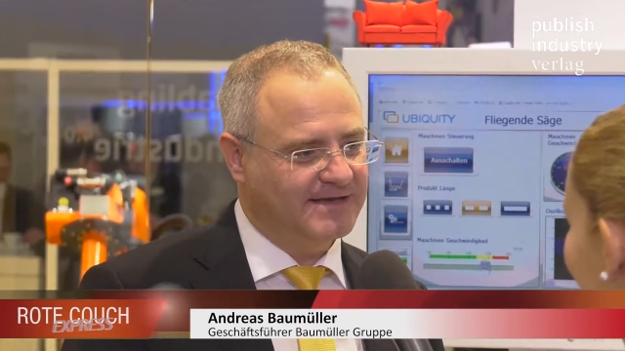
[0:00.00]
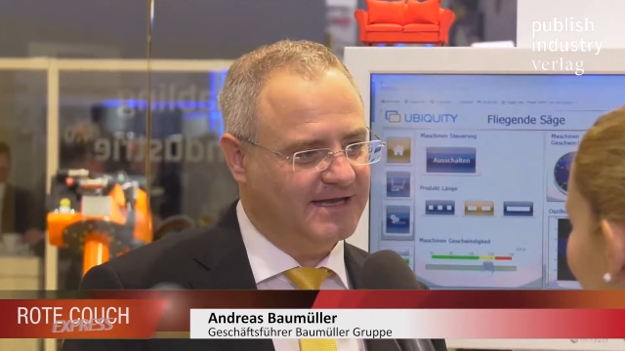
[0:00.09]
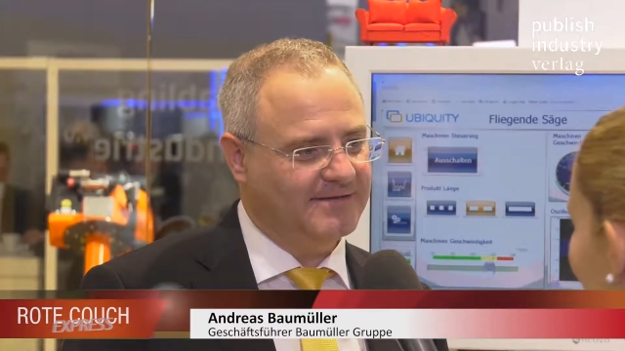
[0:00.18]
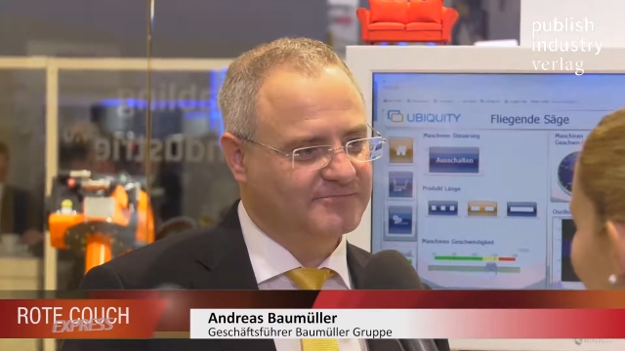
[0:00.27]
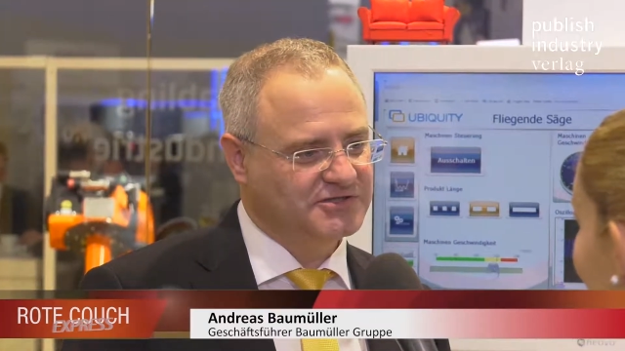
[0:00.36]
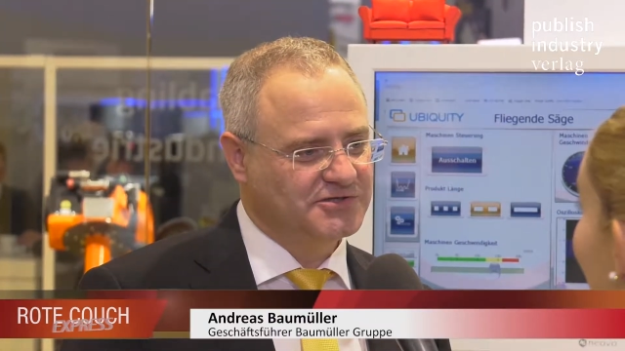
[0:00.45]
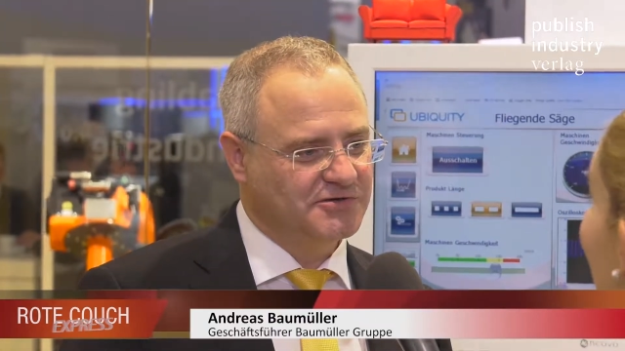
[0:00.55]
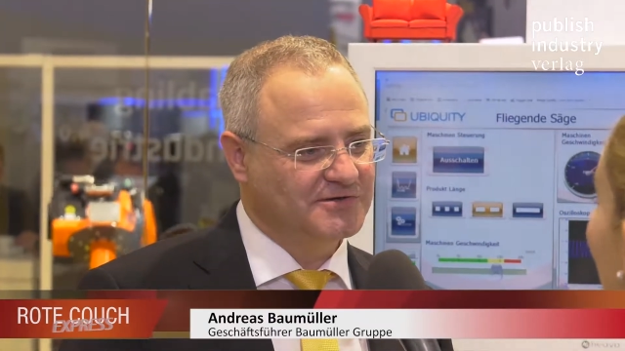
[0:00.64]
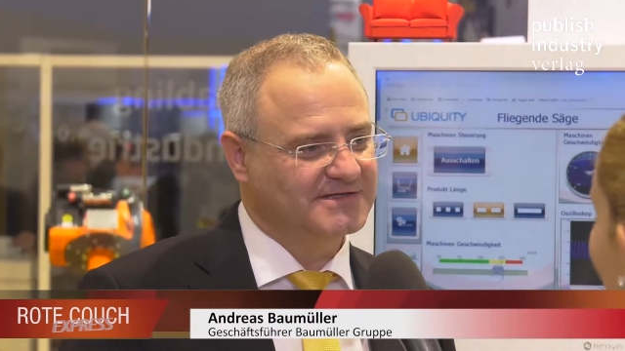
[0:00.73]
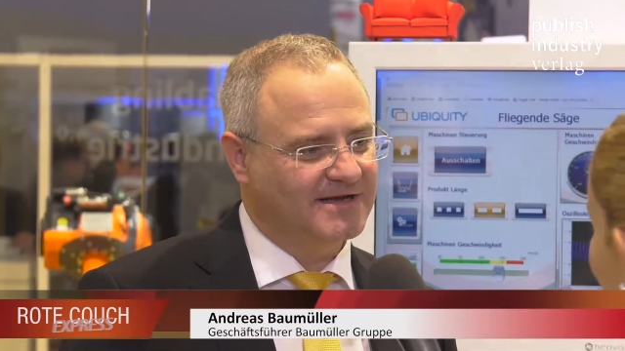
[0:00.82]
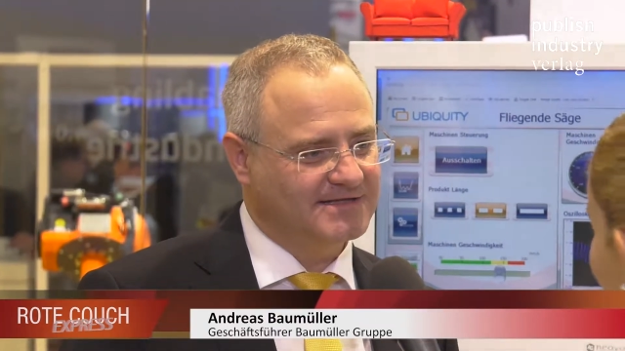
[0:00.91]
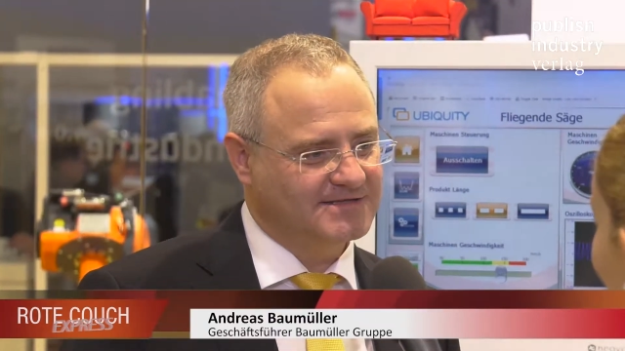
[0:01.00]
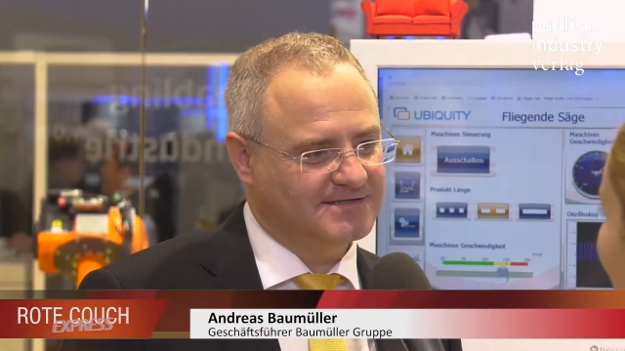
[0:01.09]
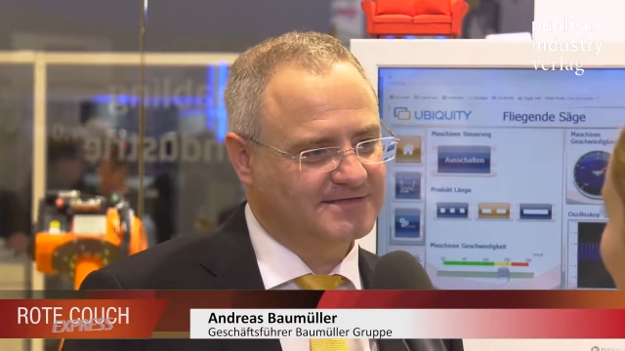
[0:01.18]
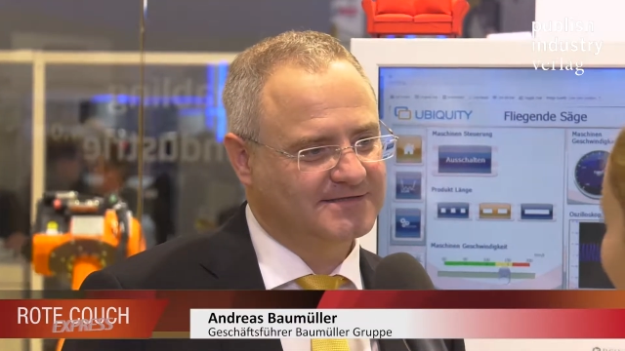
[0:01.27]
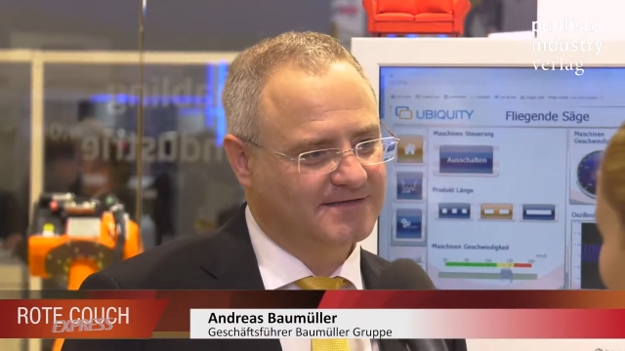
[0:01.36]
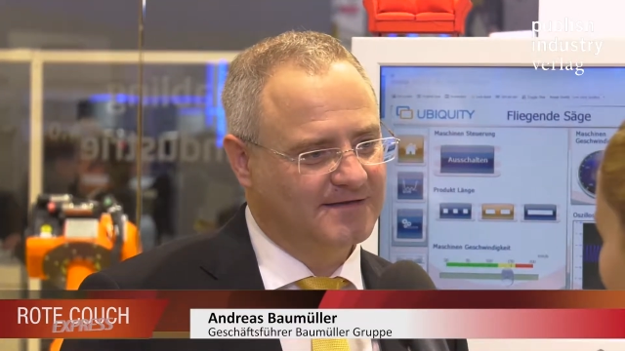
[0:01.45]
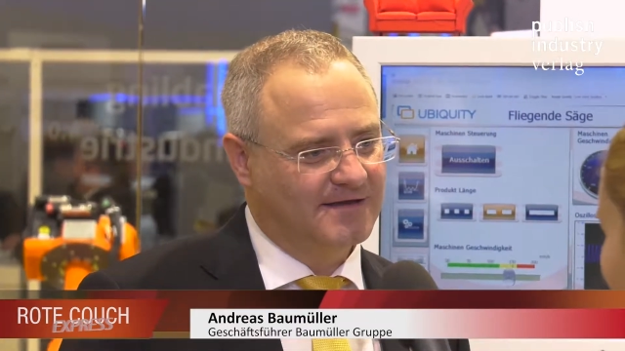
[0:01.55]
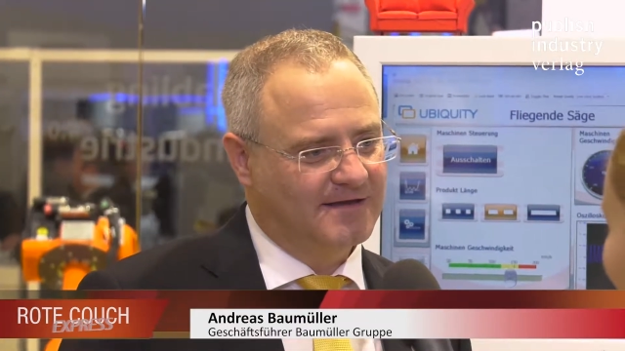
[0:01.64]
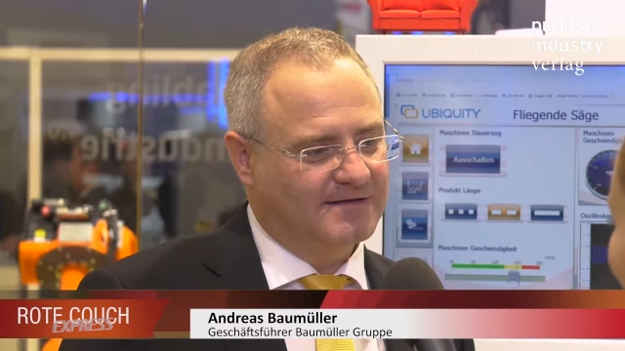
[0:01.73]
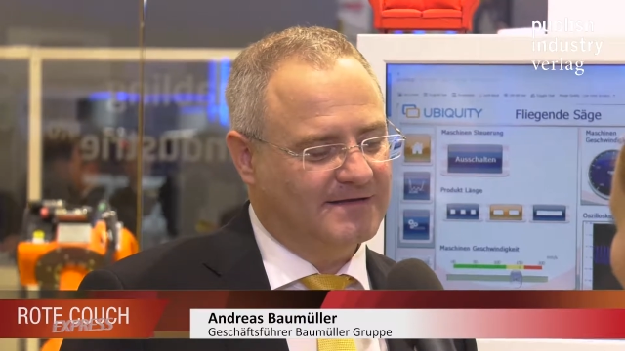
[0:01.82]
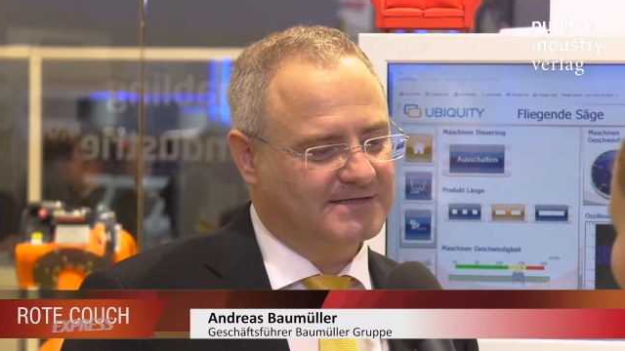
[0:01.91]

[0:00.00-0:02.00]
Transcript: embodies the lifecycle approach.